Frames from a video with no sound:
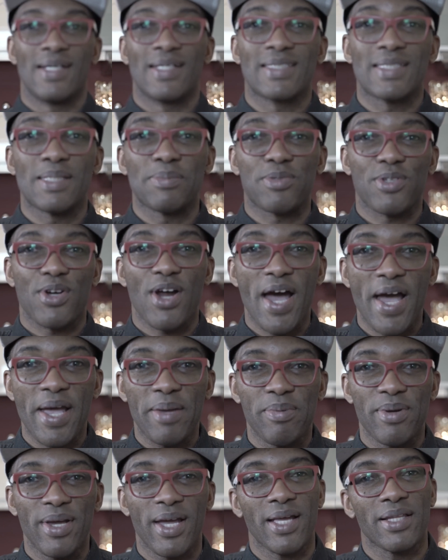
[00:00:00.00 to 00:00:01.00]

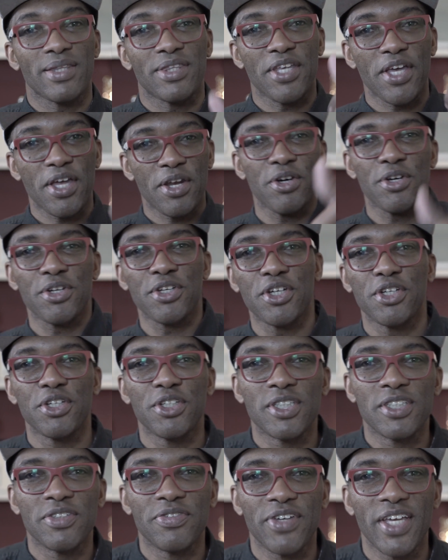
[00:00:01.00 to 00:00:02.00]
Subscribe and turn on your
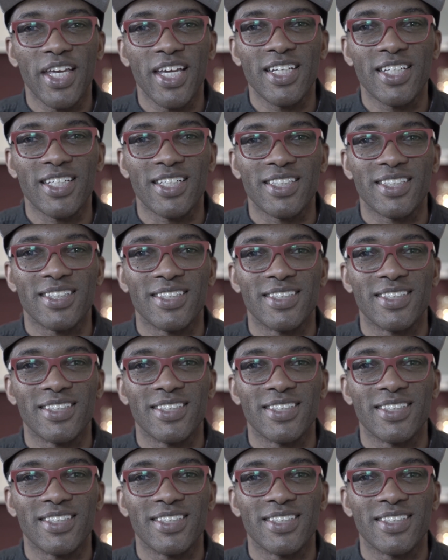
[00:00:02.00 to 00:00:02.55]
notification